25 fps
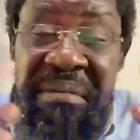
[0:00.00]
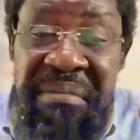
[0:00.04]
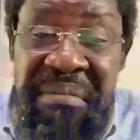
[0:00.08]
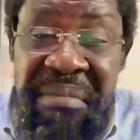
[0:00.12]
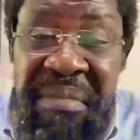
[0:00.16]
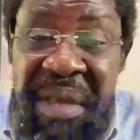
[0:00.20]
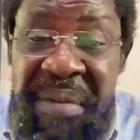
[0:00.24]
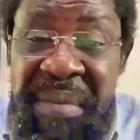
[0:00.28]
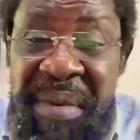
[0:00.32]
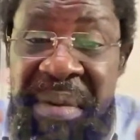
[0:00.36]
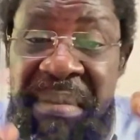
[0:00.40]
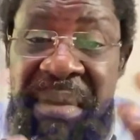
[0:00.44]

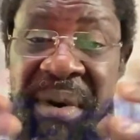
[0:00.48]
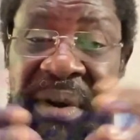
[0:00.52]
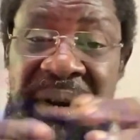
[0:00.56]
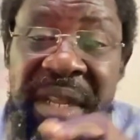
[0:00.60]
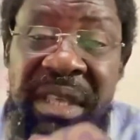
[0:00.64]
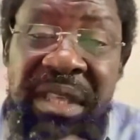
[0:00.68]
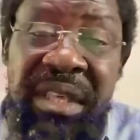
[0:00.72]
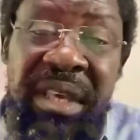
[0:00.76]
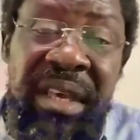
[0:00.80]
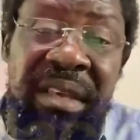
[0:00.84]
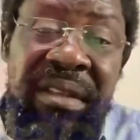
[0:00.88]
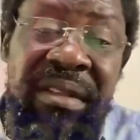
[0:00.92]
Maybe money
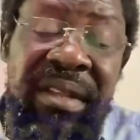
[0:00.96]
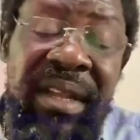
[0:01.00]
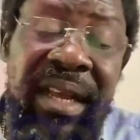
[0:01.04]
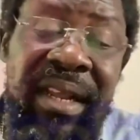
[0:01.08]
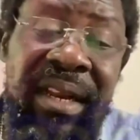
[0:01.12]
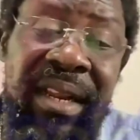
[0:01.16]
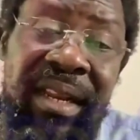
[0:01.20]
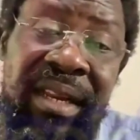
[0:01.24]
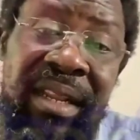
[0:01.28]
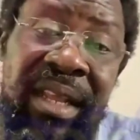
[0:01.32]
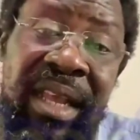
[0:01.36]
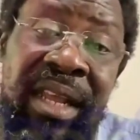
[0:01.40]
changed out
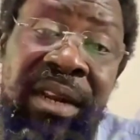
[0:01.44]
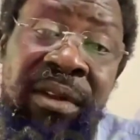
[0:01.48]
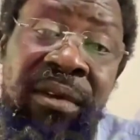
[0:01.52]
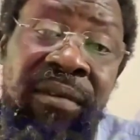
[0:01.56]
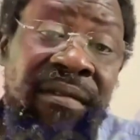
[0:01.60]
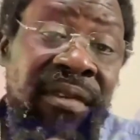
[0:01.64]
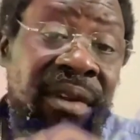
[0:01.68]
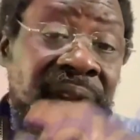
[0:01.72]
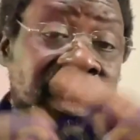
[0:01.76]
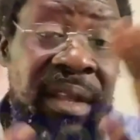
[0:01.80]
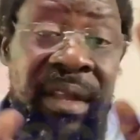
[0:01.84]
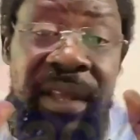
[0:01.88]
at the end of
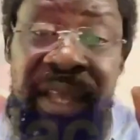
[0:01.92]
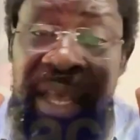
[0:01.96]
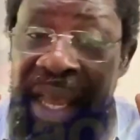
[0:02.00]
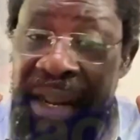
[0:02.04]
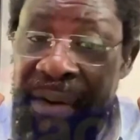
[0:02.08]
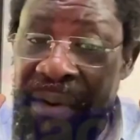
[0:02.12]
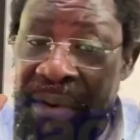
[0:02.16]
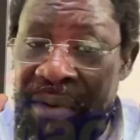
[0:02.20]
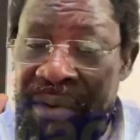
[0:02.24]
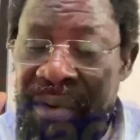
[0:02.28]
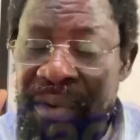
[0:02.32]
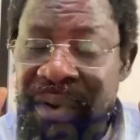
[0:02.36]
the day. I
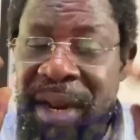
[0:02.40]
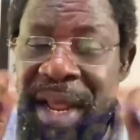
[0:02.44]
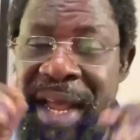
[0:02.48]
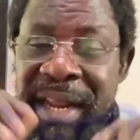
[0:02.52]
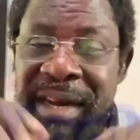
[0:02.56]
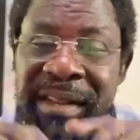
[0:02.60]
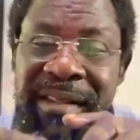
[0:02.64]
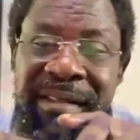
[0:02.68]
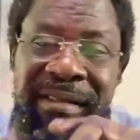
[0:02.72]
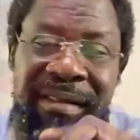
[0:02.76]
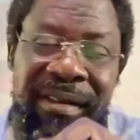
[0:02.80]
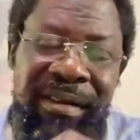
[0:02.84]
don't know that
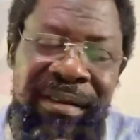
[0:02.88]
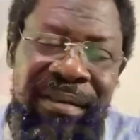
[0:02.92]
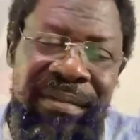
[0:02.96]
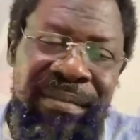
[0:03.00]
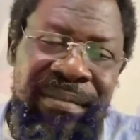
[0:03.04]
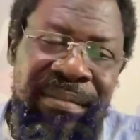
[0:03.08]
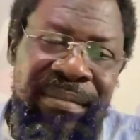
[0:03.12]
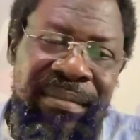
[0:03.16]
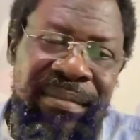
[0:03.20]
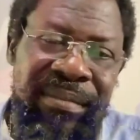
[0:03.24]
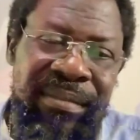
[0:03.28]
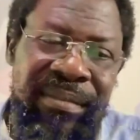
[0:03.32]
detail.
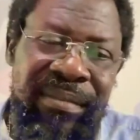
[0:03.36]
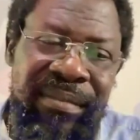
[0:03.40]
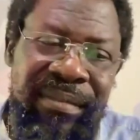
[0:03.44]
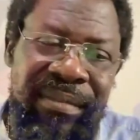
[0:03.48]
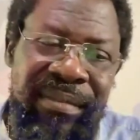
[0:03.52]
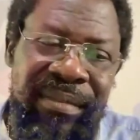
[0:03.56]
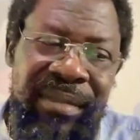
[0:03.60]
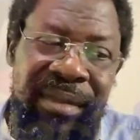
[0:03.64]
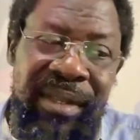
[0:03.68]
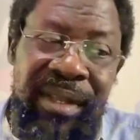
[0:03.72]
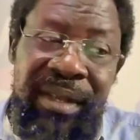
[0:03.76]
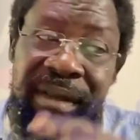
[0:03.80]

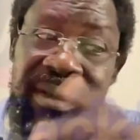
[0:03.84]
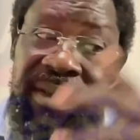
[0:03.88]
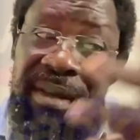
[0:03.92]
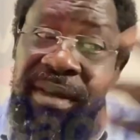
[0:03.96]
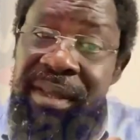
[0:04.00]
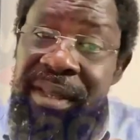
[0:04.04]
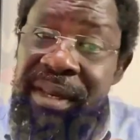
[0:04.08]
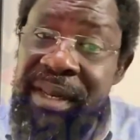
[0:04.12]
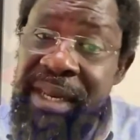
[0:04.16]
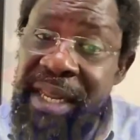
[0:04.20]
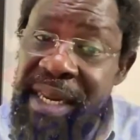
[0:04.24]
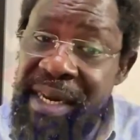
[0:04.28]

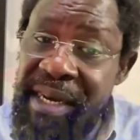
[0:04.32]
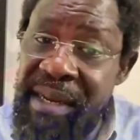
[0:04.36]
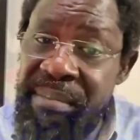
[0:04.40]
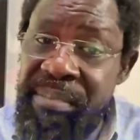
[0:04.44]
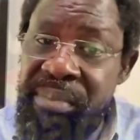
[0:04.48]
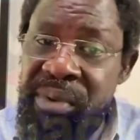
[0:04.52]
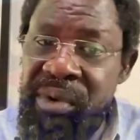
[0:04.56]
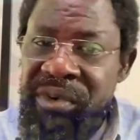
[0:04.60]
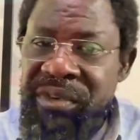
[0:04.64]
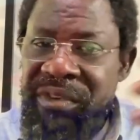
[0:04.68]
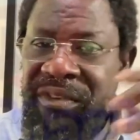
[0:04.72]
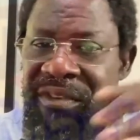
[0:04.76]
And then the
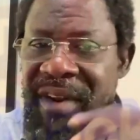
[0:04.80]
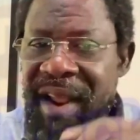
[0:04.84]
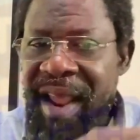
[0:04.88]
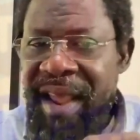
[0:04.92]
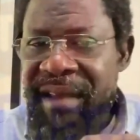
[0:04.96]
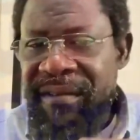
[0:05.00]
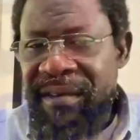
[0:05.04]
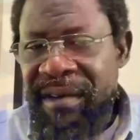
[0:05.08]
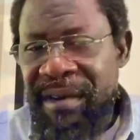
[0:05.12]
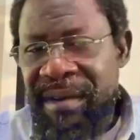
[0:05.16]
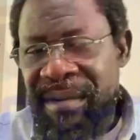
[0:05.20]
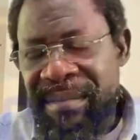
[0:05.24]
boat
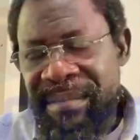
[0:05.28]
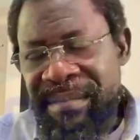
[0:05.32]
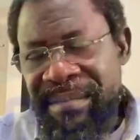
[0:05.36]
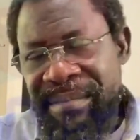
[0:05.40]
driver.